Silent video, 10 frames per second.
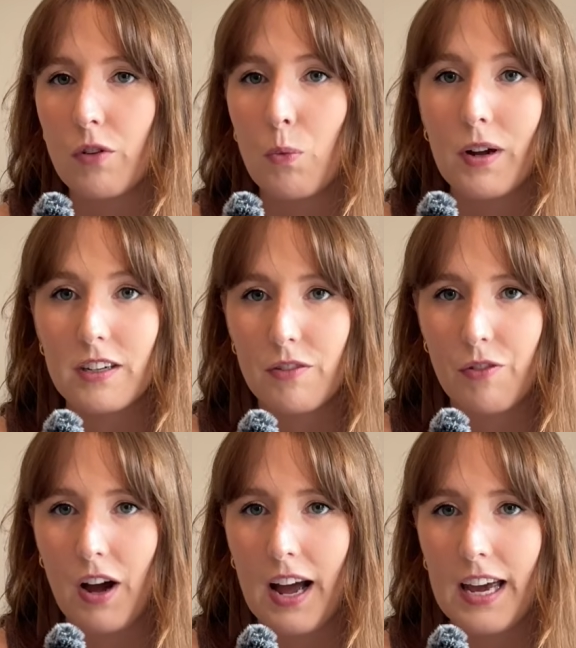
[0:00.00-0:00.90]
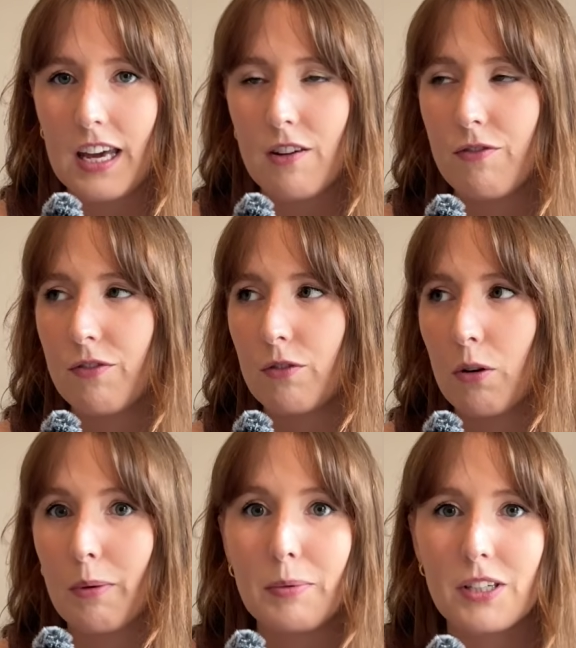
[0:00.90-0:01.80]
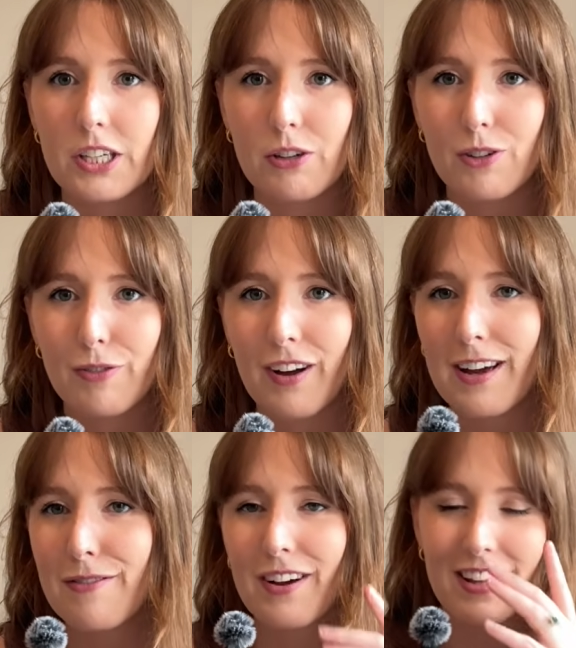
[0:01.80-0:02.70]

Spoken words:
1 to 5, or maybe 0 to 5.